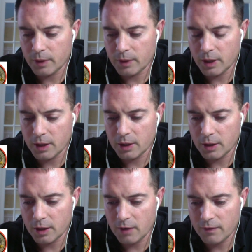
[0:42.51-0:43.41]
and
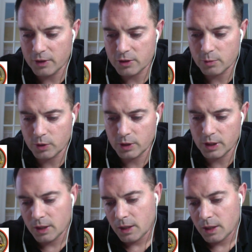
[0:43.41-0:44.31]
I found someone
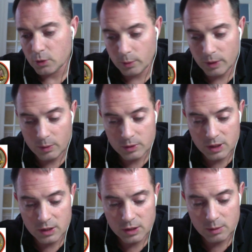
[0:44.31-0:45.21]
that he told me he was an
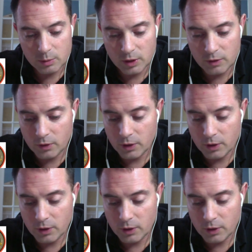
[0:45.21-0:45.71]
existing believer,